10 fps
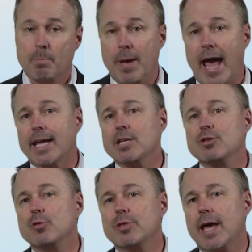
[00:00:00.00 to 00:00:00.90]
Back in
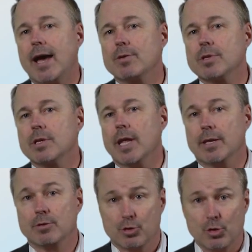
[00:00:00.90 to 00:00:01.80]
2000
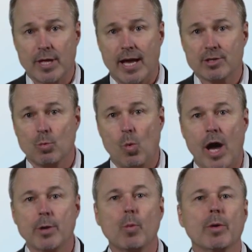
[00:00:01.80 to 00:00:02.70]
and 2001,